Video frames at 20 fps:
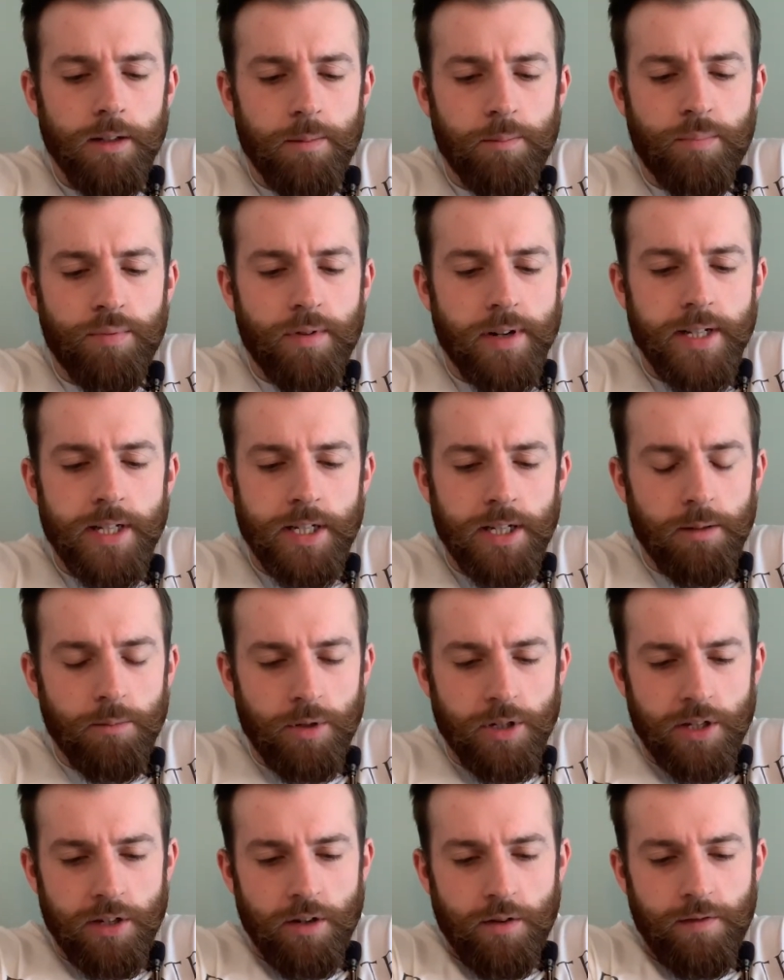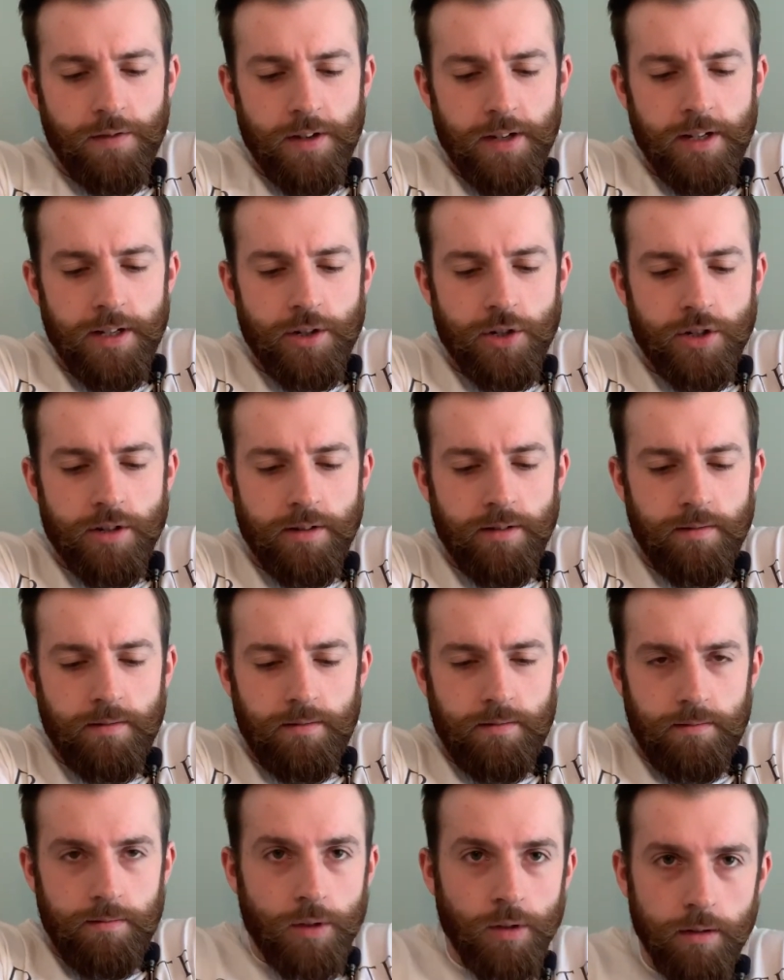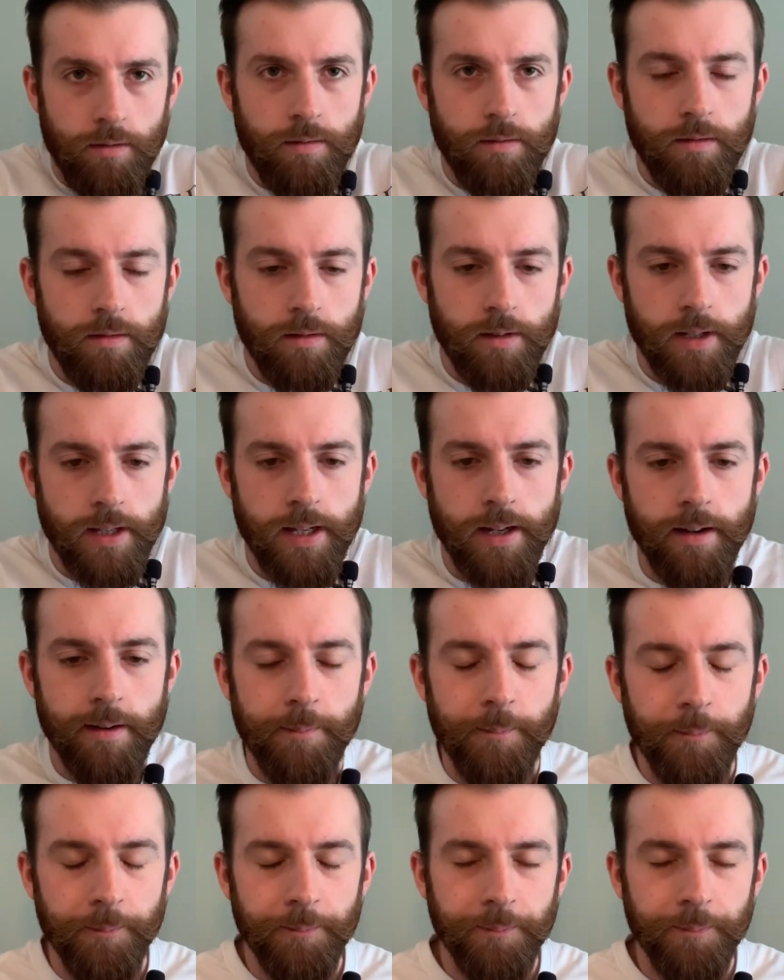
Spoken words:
bracing myself and then just going like that.